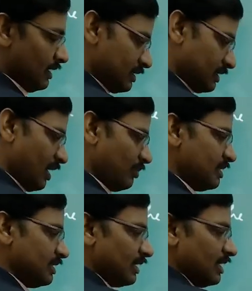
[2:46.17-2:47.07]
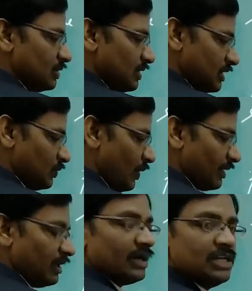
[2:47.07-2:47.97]
Same is the case. This
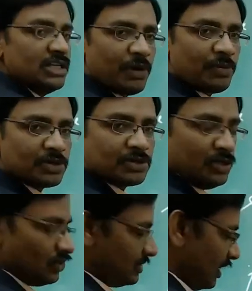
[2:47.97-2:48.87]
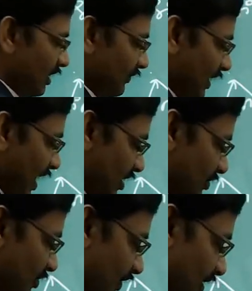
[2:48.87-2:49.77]
vector is proportional to the sign of the
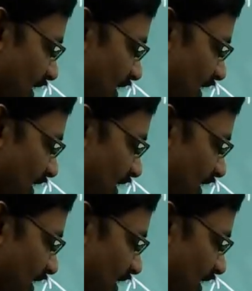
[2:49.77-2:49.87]
angle between the